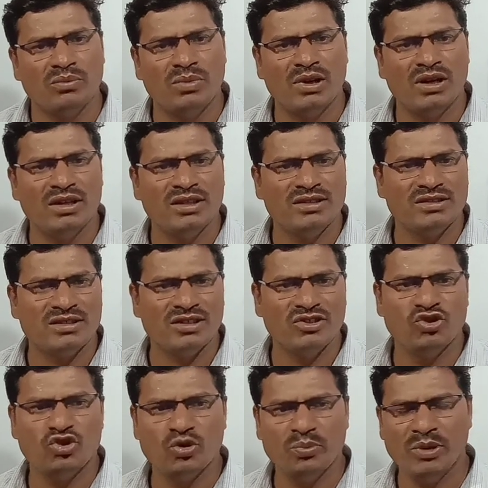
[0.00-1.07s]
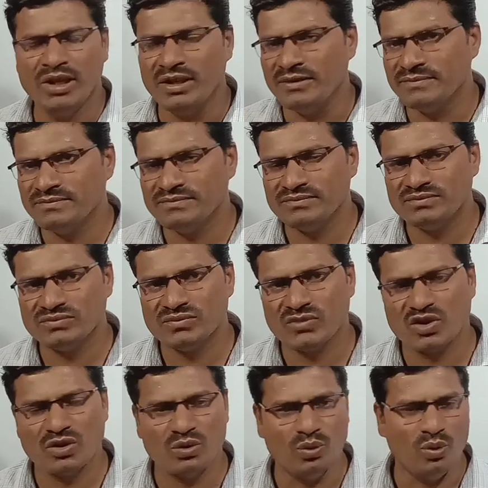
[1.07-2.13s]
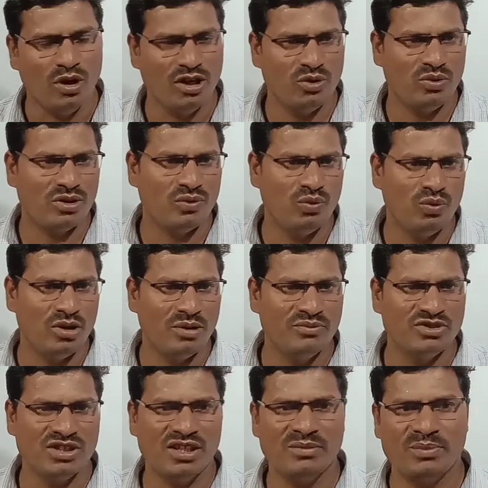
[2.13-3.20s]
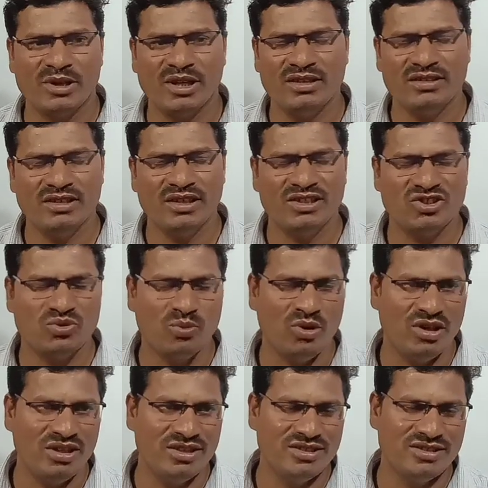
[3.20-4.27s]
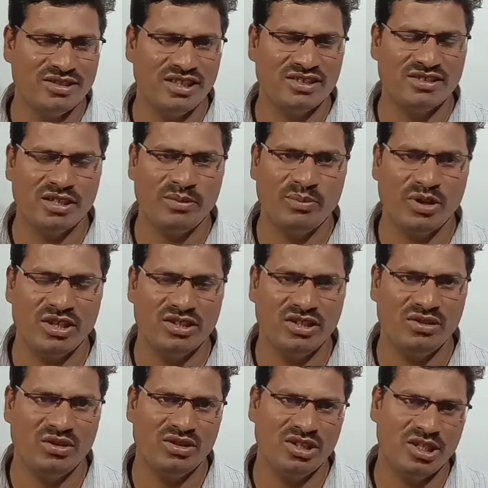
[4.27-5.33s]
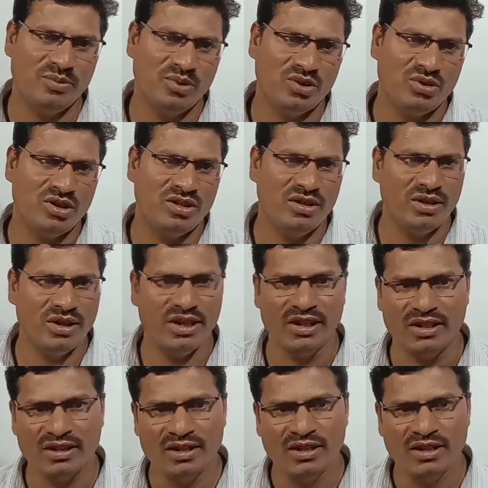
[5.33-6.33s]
bird is consuming whatever worms are present, small insects are present on that particular tree.